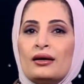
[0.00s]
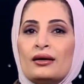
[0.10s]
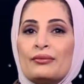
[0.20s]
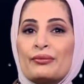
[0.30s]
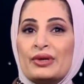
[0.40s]

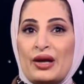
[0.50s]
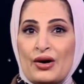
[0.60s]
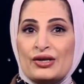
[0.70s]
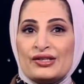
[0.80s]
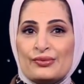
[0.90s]

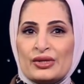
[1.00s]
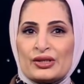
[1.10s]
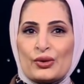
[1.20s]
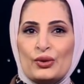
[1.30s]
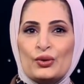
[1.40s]
nurse
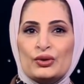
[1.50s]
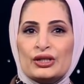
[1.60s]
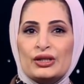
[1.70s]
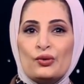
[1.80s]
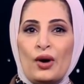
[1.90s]
Ms. Kholoud,
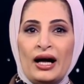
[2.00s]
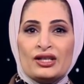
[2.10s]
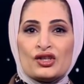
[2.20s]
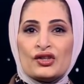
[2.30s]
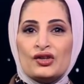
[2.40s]

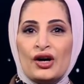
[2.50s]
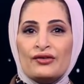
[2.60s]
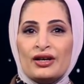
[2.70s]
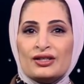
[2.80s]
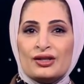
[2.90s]
Alwahsh, the
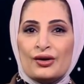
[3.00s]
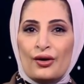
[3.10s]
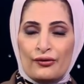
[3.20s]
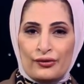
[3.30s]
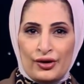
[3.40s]
director
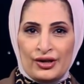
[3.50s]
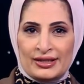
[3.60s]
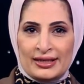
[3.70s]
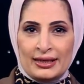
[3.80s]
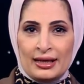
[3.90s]
of
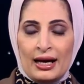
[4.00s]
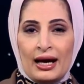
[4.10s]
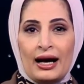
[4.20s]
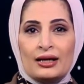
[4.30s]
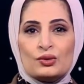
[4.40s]
nursing,
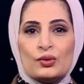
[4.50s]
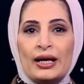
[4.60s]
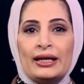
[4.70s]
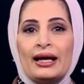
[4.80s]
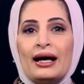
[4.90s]
as
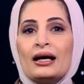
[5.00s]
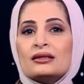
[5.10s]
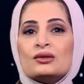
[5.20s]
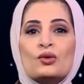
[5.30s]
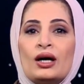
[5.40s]
well
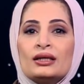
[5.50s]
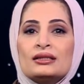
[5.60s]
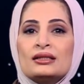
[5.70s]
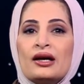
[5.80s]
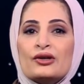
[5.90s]
as
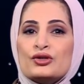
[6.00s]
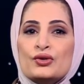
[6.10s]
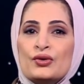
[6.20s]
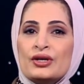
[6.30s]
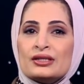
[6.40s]
quality
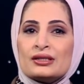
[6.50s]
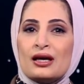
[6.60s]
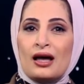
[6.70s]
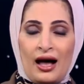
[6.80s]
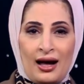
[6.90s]
assurance.
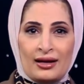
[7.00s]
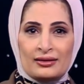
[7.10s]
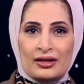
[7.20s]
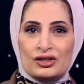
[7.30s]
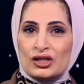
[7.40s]

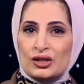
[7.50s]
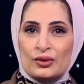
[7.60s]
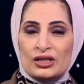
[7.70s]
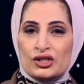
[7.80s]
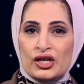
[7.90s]
And she
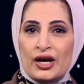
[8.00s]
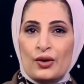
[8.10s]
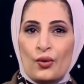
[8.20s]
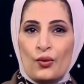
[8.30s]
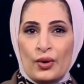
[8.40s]
will
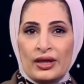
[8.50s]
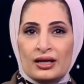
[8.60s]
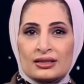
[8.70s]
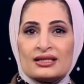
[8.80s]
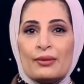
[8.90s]
share with
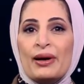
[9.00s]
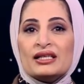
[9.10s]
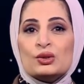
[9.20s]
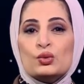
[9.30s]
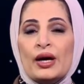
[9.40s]
us the
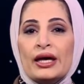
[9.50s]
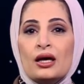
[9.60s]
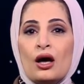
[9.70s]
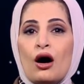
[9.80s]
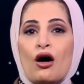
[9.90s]
best
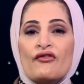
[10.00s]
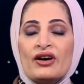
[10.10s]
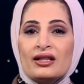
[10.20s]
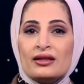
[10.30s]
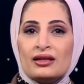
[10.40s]
way of
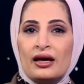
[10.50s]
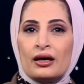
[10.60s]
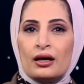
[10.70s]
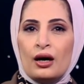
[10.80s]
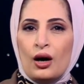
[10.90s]

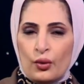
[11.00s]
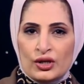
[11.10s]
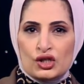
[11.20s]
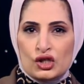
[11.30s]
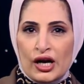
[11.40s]
healthcare,
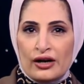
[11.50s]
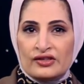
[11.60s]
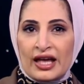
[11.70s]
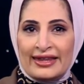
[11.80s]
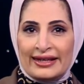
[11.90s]
which
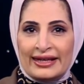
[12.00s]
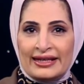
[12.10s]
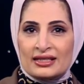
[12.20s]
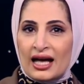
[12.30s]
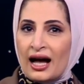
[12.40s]
serves the
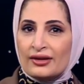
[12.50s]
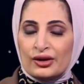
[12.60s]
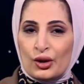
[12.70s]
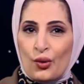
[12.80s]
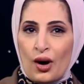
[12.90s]
needs and
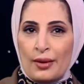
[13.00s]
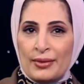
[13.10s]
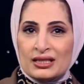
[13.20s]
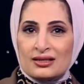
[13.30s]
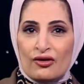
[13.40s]

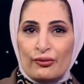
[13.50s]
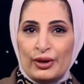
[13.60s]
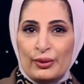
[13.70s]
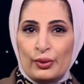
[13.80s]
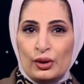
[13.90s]
requirements of
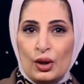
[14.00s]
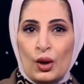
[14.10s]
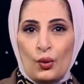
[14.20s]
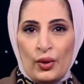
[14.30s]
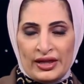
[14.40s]
people
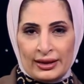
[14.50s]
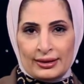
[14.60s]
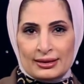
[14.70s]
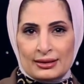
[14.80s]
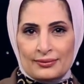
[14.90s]
with illness.